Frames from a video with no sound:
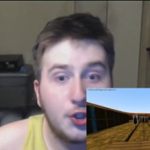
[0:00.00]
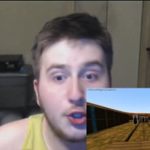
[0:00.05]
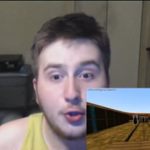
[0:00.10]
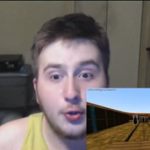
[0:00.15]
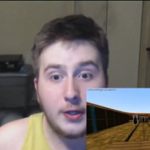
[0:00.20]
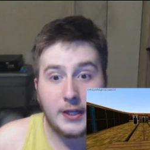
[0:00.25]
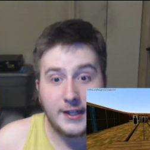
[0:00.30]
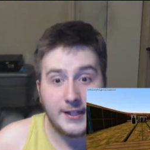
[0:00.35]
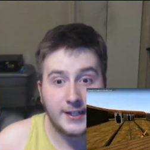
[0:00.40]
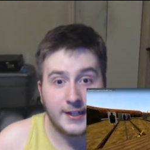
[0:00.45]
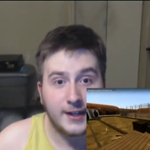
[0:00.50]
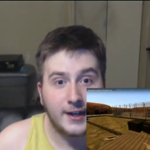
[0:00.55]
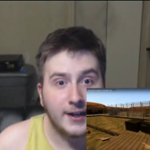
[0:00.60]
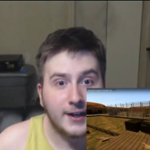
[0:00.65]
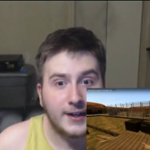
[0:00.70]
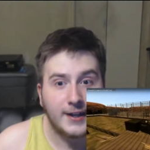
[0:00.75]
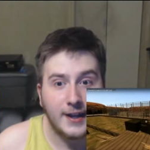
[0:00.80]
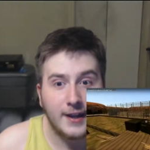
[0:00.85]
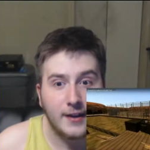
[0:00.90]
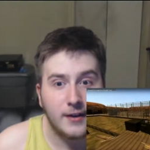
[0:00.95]
Dude, he did it
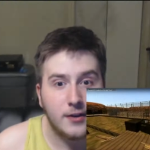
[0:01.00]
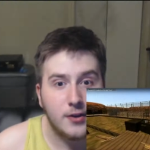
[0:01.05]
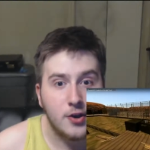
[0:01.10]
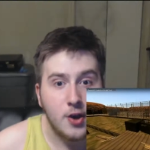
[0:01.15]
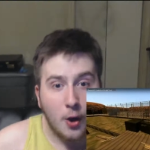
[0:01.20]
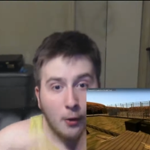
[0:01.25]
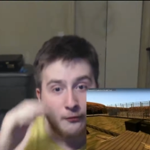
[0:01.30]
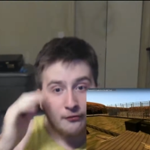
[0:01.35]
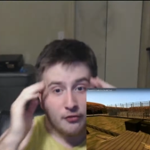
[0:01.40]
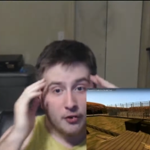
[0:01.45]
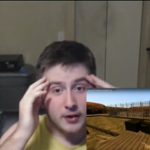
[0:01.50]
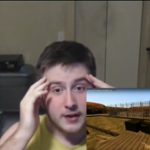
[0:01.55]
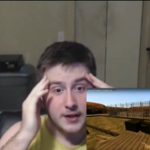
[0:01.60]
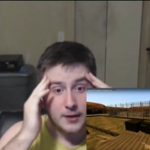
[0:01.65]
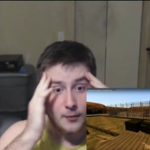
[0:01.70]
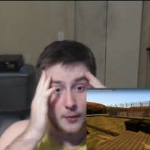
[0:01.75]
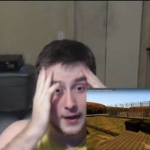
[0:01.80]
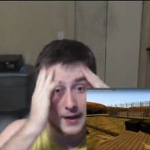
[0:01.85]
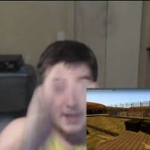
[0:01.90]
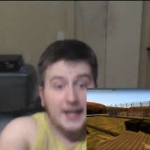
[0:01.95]
again. No
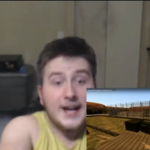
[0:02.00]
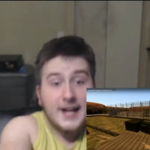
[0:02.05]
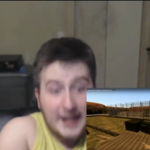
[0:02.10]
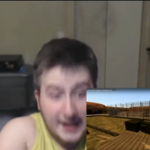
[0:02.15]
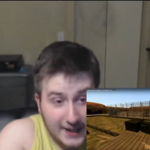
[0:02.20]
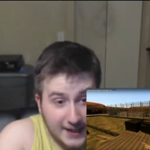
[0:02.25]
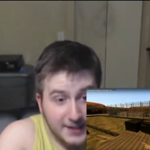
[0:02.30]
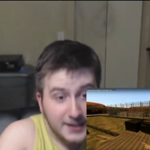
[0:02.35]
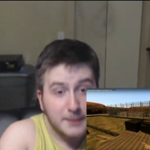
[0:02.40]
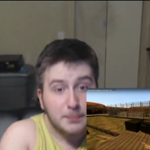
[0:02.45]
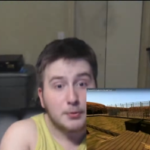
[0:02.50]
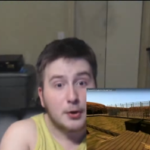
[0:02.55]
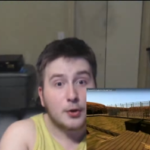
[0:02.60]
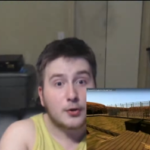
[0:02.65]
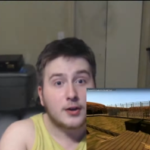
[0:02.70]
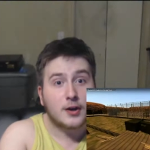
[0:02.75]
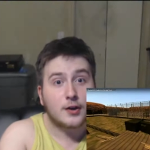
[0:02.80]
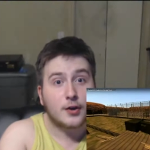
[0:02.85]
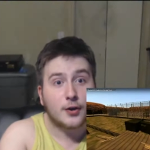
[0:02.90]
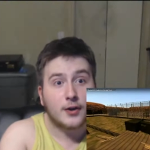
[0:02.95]
fucking way. And he
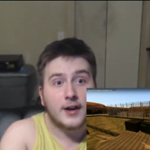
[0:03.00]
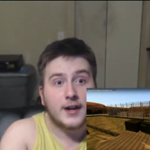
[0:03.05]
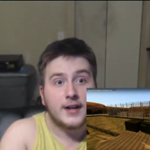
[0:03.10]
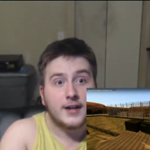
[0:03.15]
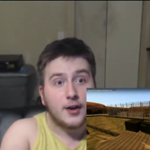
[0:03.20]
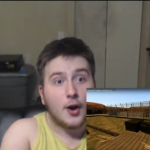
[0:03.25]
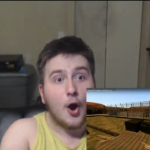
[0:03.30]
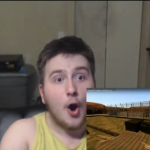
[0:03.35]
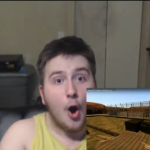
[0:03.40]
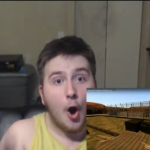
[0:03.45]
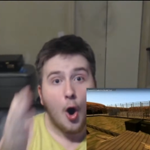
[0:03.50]
broke a crate.